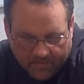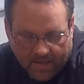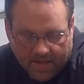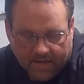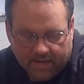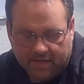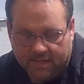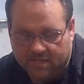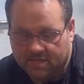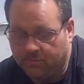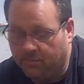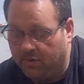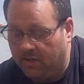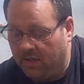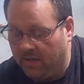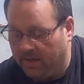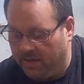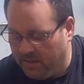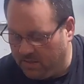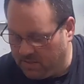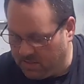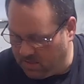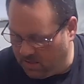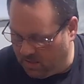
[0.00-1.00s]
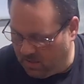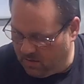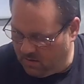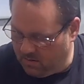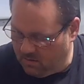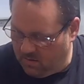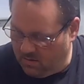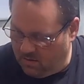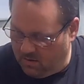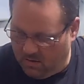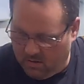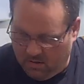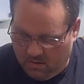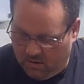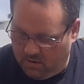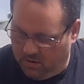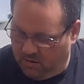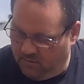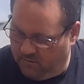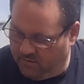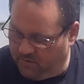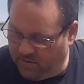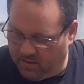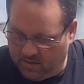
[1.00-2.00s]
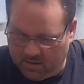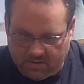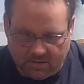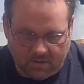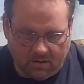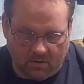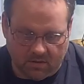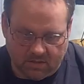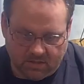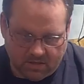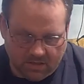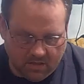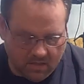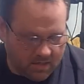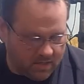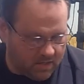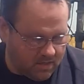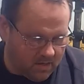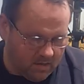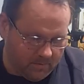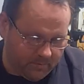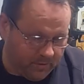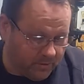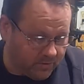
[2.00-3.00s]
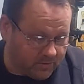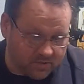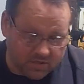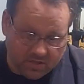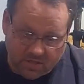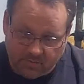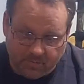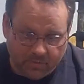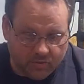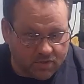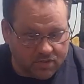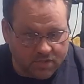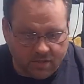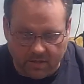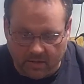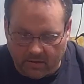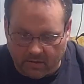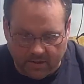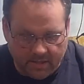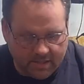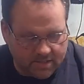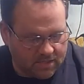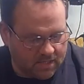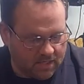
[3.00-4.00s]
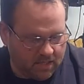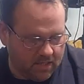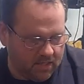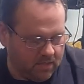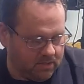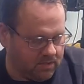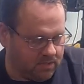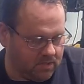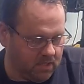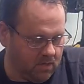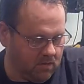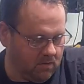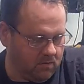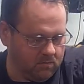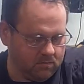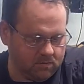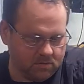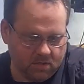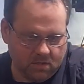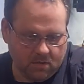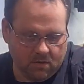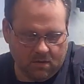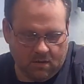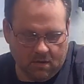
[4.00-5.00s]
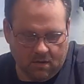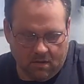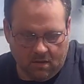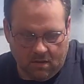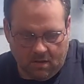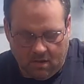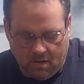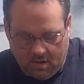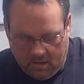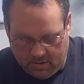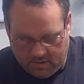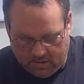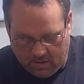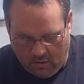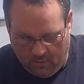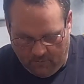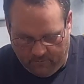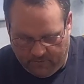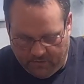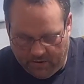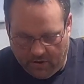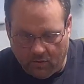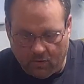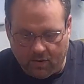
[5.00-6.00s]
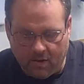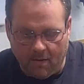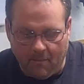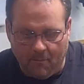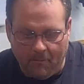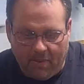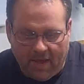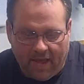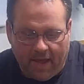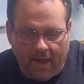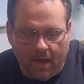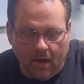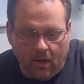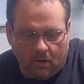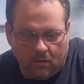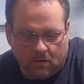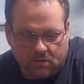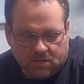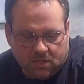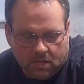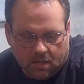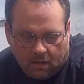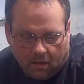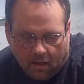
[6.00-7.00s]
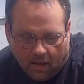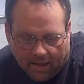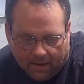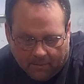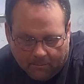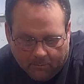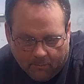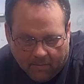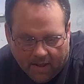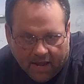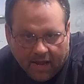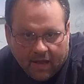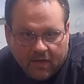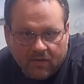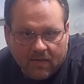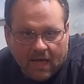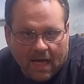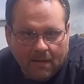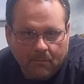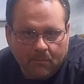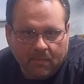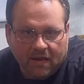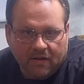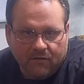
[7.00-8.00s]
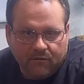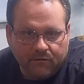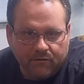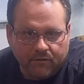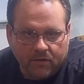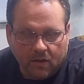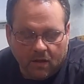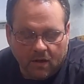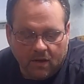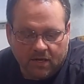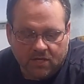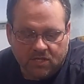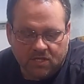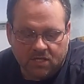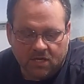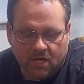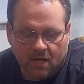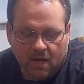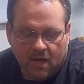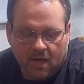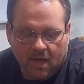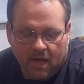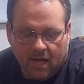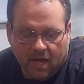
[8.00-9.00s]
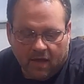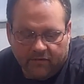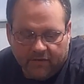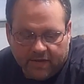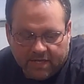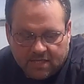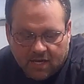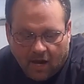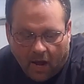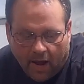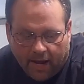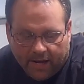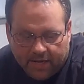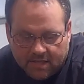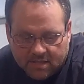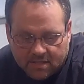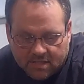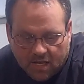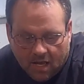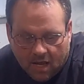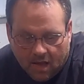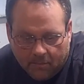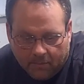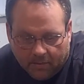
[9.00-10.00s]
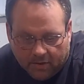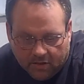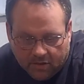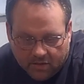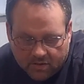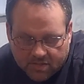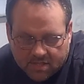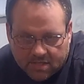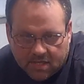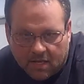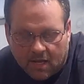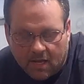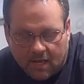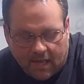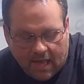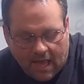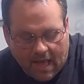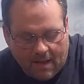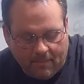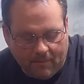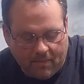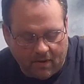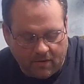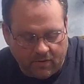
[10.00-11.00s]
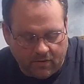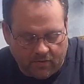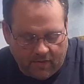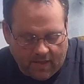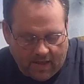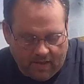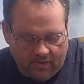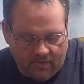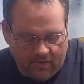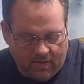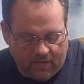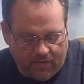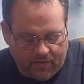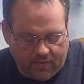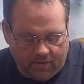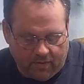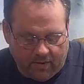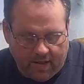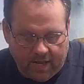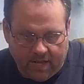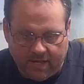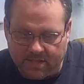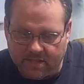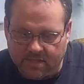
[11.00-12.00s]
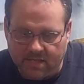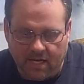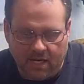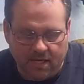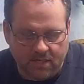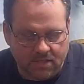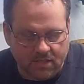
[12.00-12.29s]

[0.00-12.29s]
that is plenty. You feel it start snugging up, you're just pushing grease in. Don't feel compelled to like make that be flush. If it tightens up and you see a gap under that in the threads,